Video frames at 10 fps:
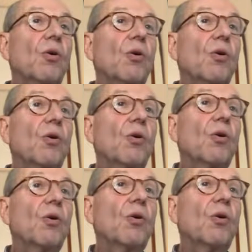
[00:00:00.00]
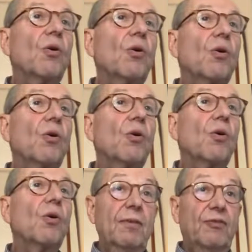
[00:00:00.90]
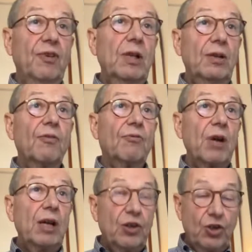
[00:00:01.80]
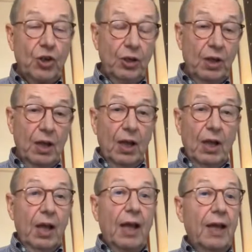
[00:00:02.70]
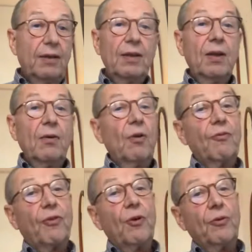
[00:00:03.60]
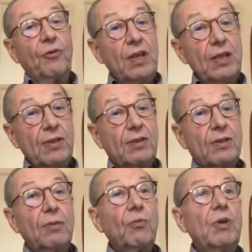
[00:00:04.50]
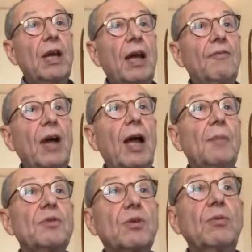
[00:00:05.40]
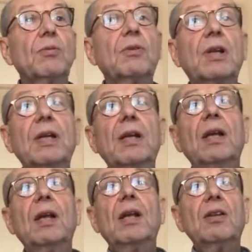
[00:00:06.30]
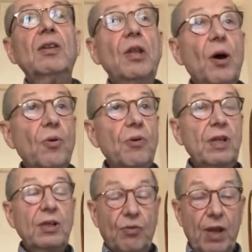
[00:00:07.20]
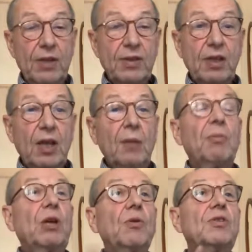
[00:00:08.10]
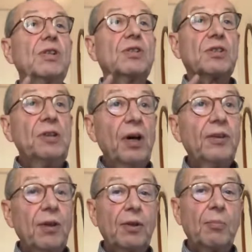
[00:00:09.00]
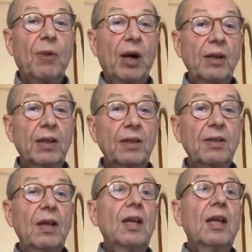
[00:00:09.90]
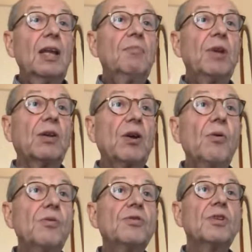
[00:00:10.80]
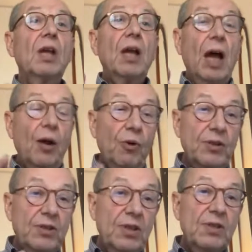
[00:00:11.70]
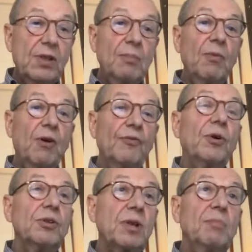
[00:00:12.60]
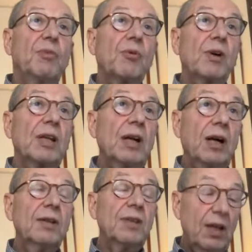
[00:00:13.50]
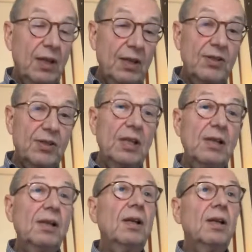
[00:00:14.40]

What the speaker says: mostly in the field of religion. And for this, we have absolutely no interest because it's not on the market and because our system of contemporary art is still